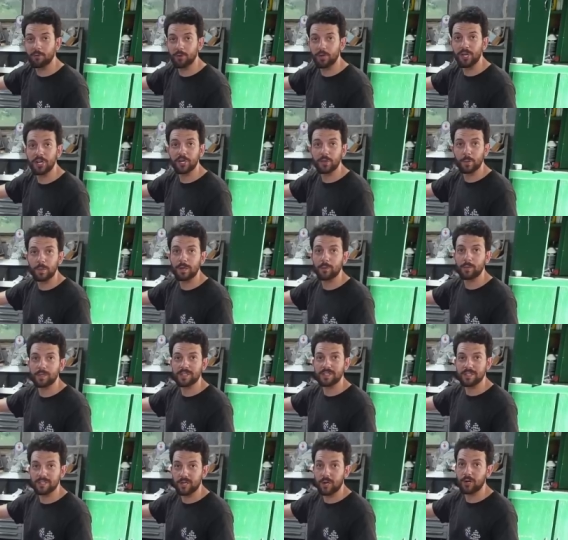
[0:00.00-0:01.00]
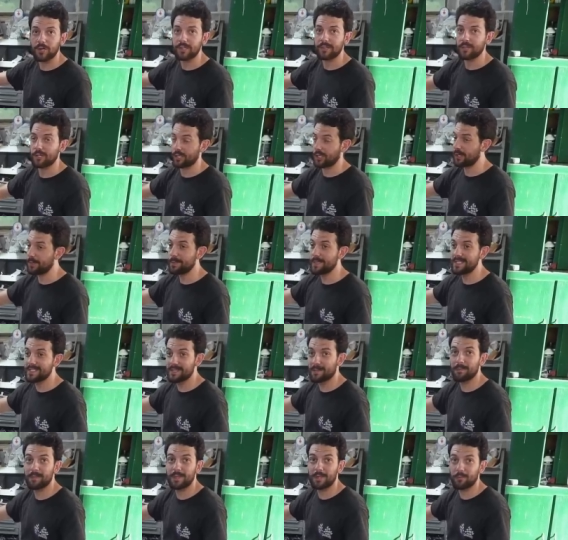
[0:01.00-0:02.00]
a runner when we started. There could be
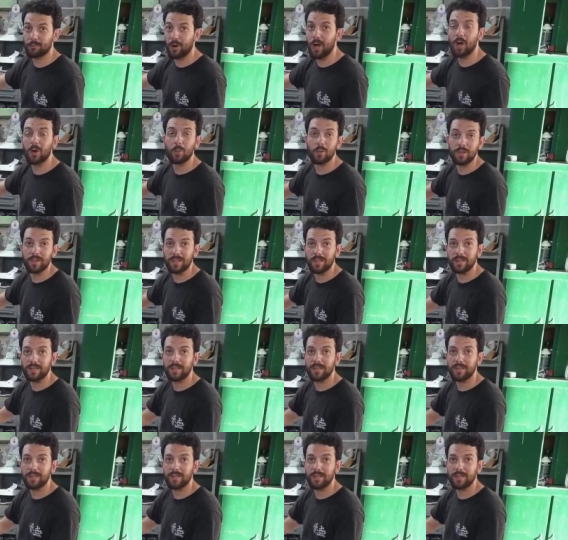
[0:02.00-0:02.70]
something wrong with it.